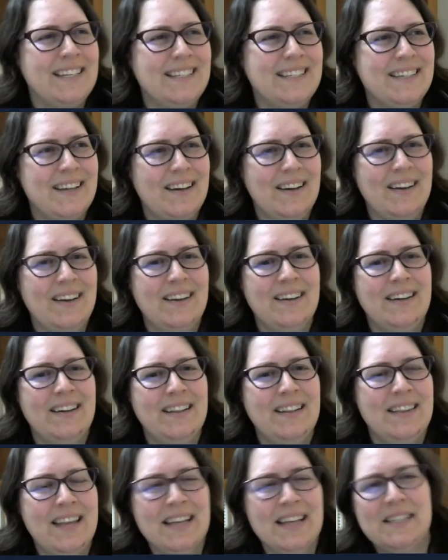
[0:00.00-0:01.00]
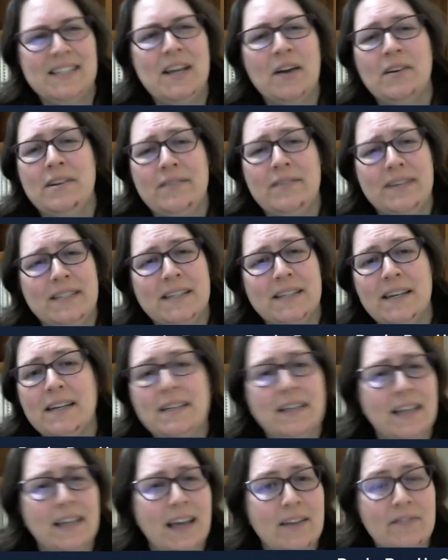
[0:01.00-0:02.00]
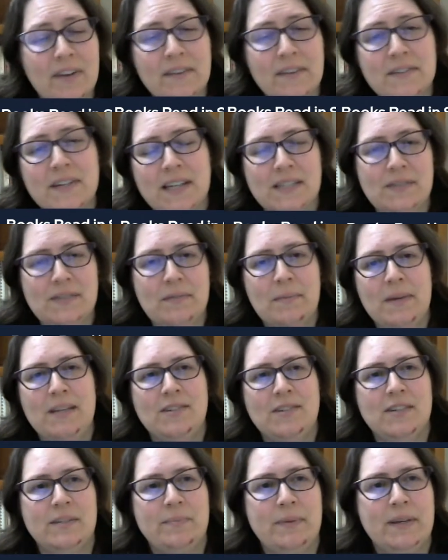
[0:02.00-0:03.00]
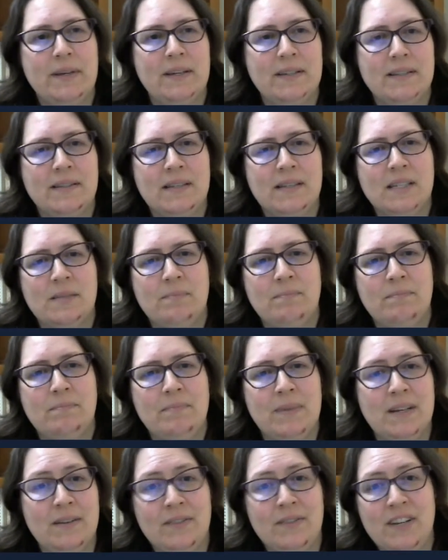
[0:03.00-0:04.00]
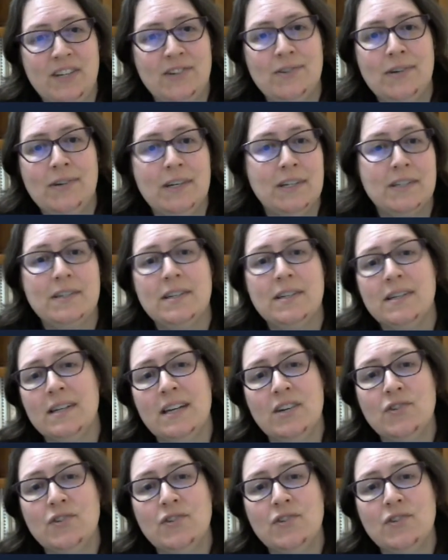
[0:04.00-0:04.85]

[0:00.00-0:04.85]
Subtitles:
So that's the only reason it didn't get 5 stars for me, just because this bit of history just didn't